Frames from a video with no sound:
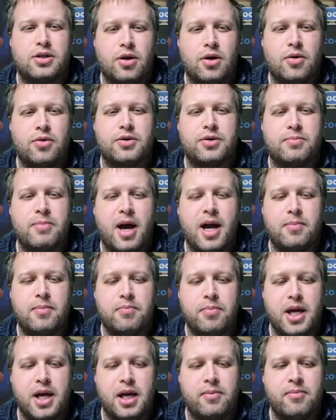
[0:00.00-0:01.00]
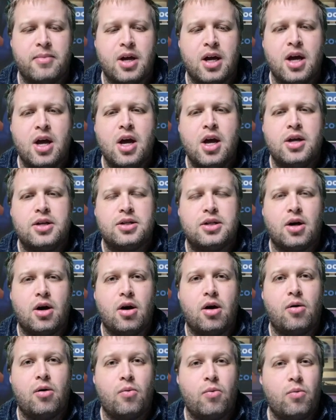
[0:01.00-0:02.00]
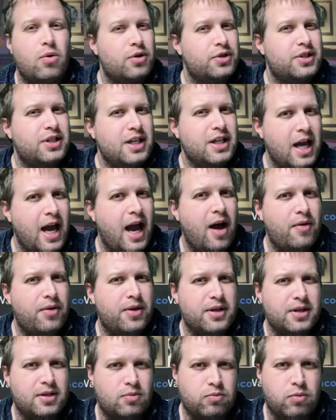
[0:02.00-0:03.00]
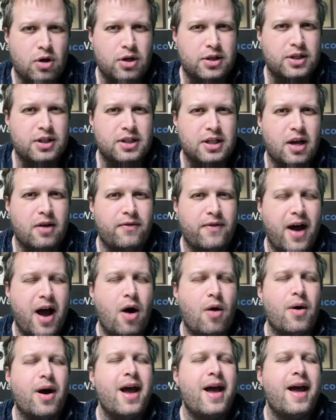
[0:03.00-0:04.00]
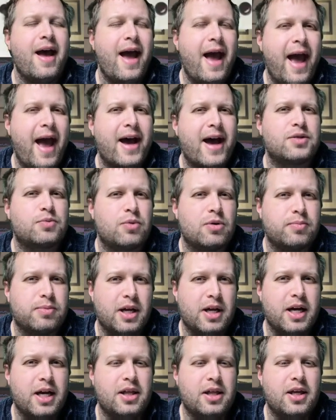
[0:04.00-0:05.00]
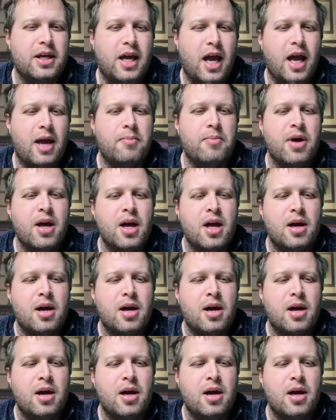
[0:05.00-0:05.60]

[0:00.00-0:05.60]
those might be. So we'll see how this works itself out as we're playing the game.